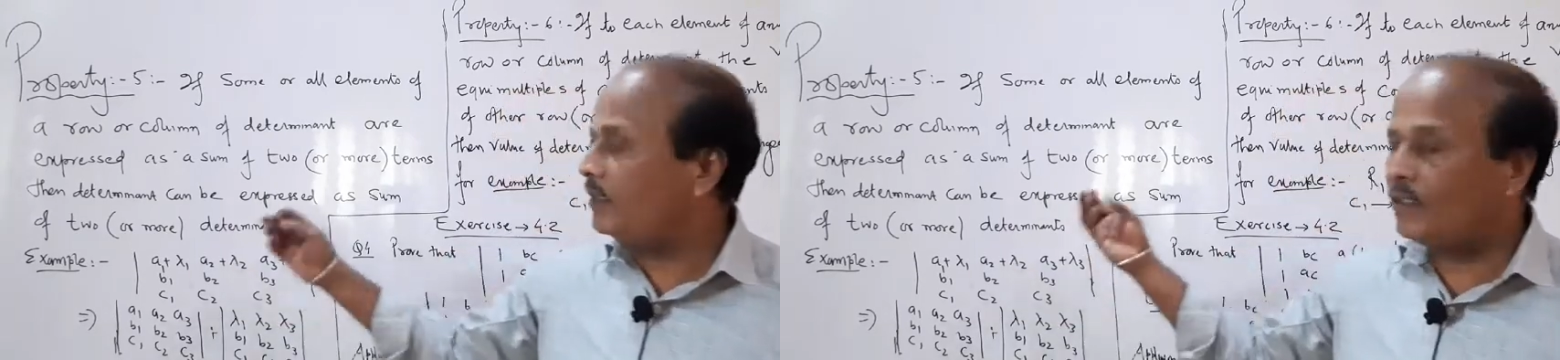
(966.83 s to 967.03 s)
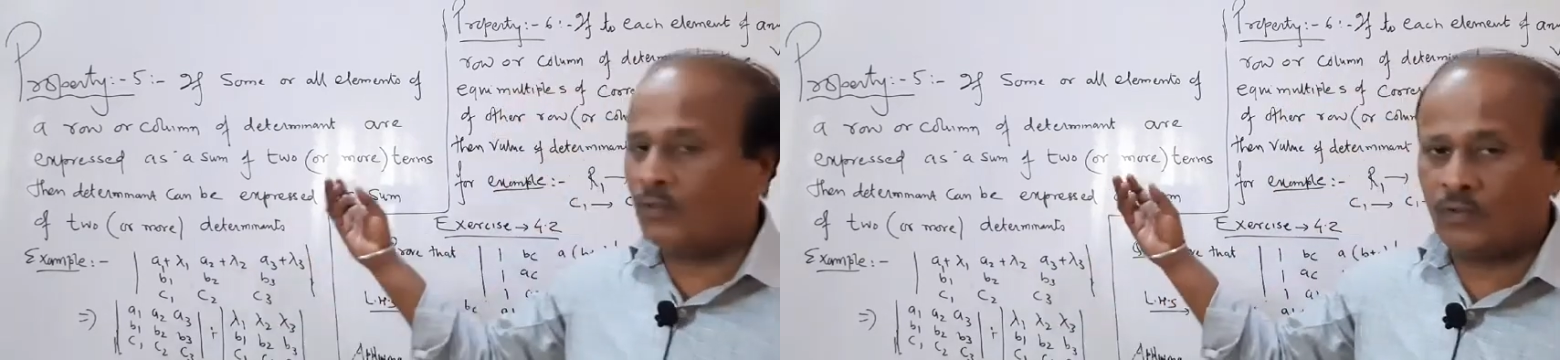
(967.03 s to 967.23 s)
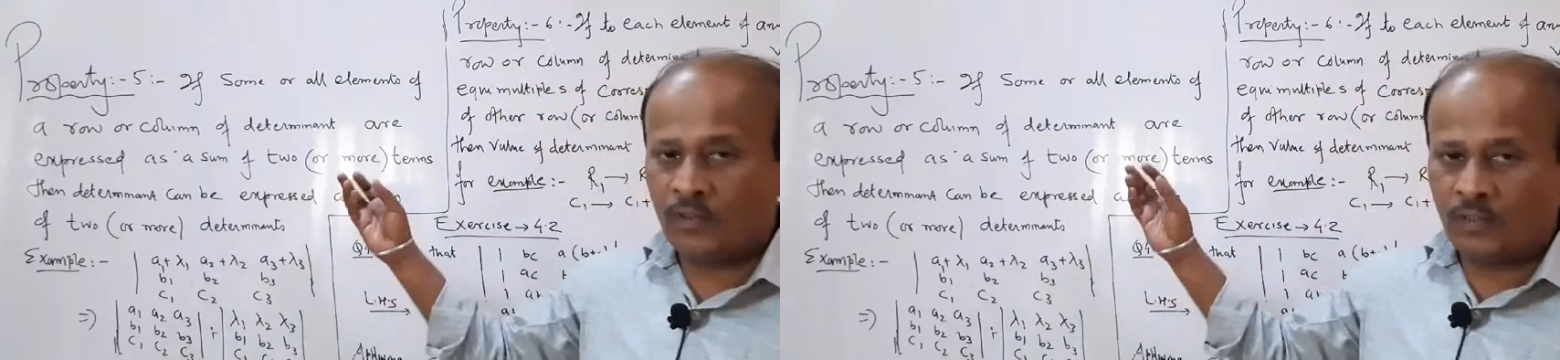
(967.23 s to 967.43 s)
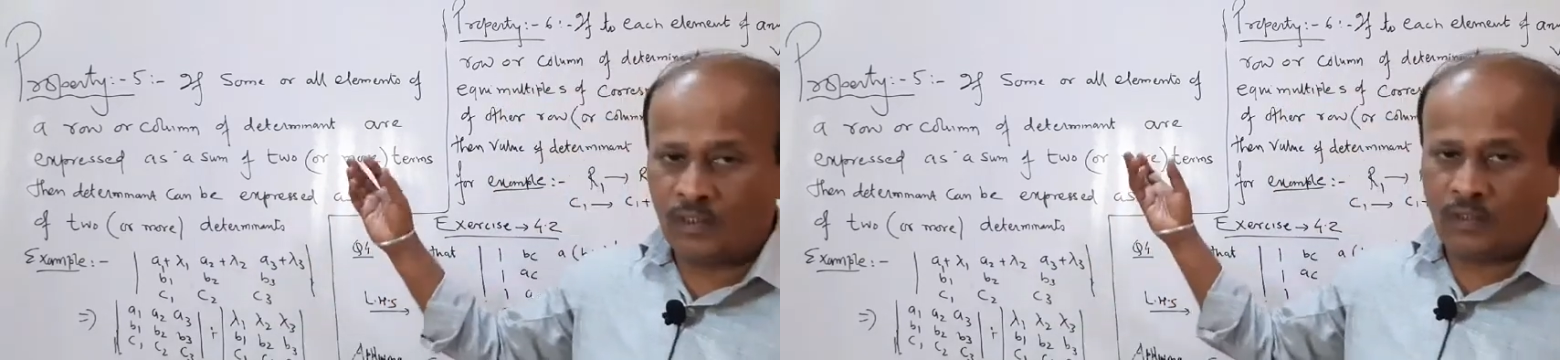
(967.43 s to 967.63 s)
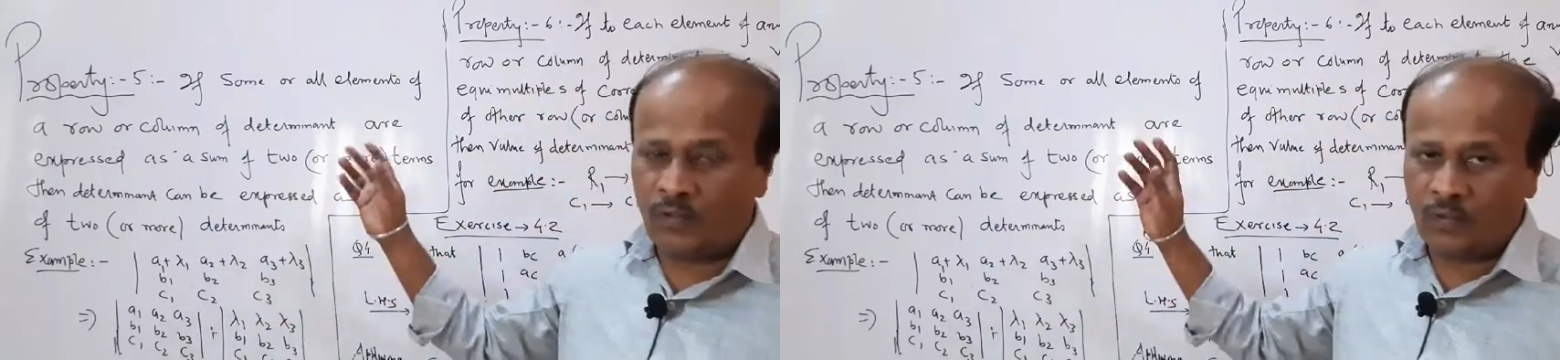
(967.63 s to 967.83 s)
the
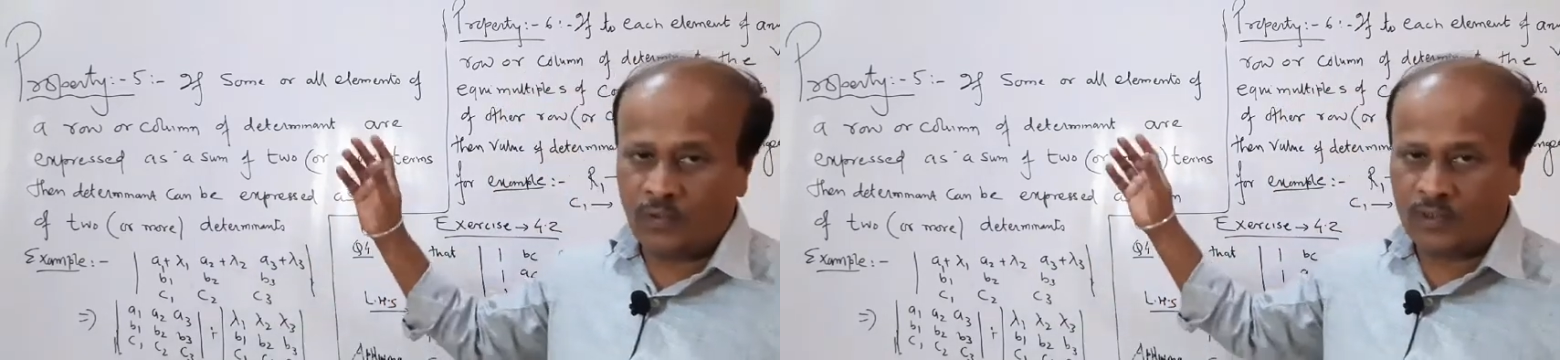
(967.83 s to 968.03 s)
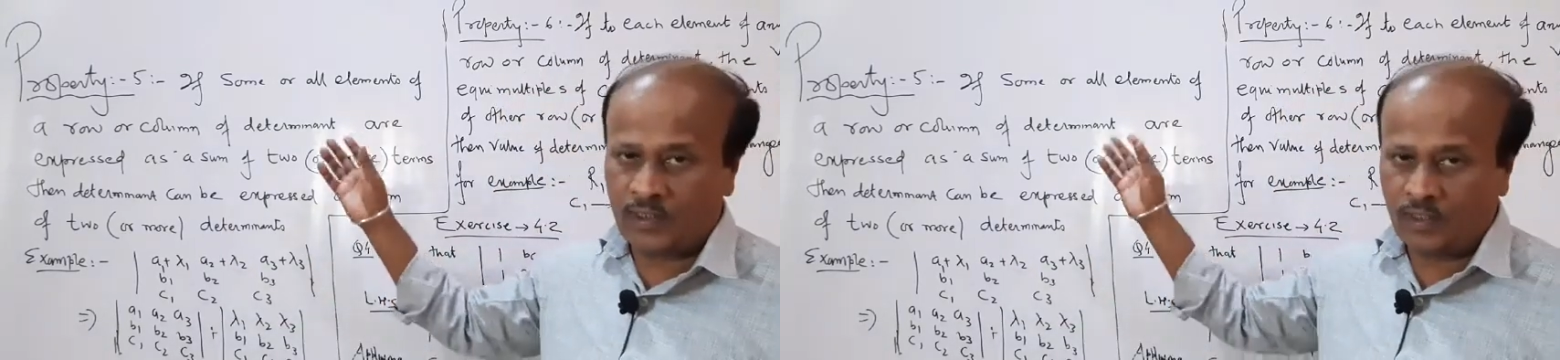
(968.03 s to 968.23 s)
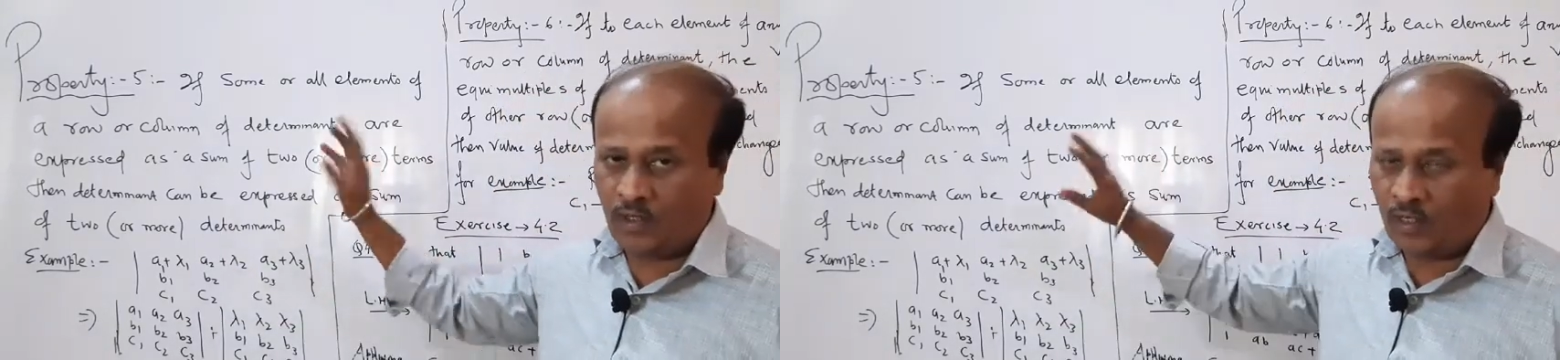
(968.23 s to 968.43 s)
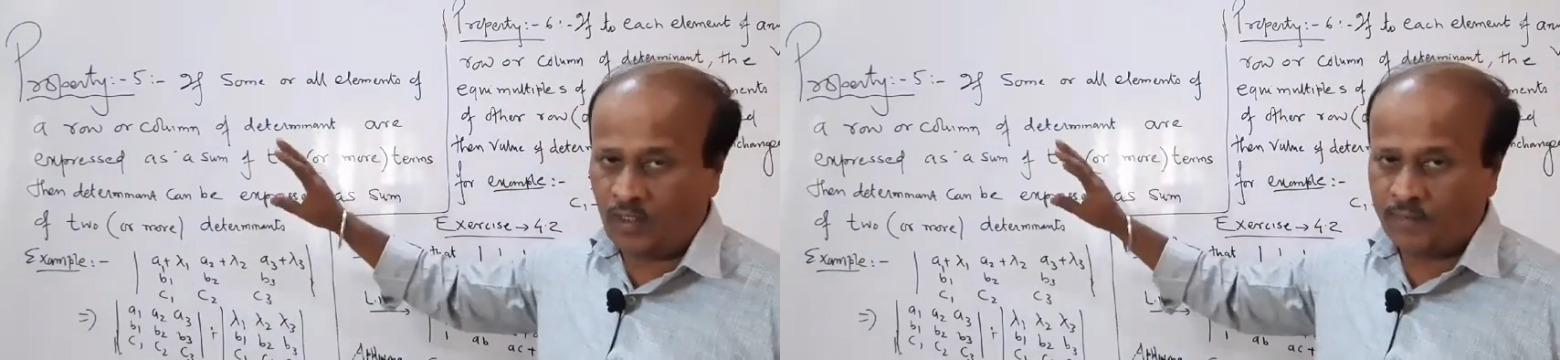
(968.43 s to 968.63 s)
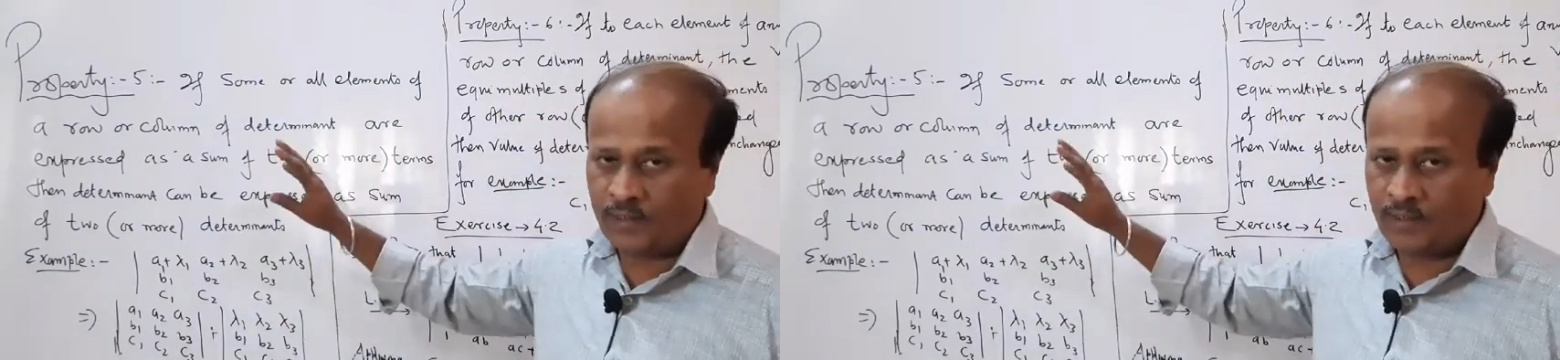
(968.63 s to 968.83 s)
rows and
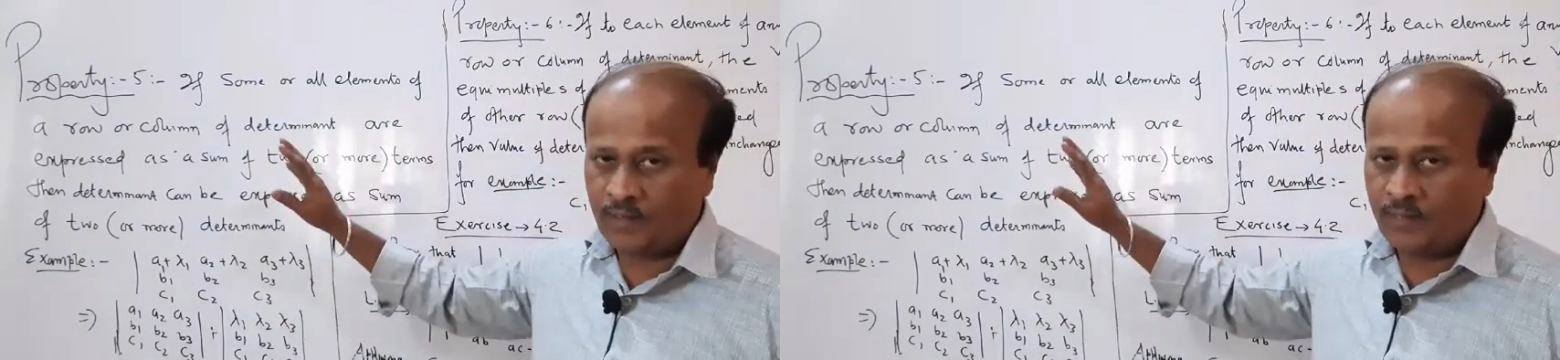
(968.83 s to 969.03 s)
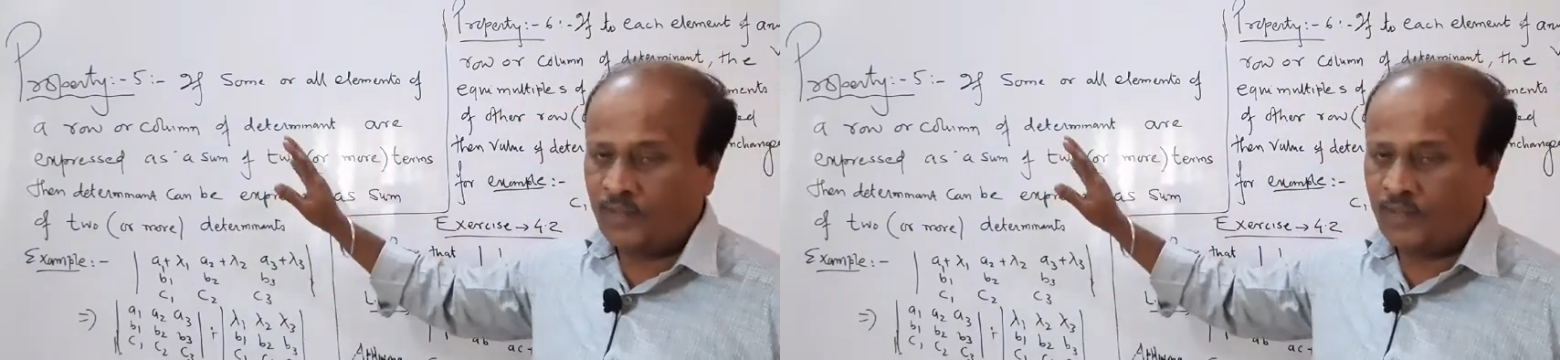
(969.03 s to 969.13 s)
columns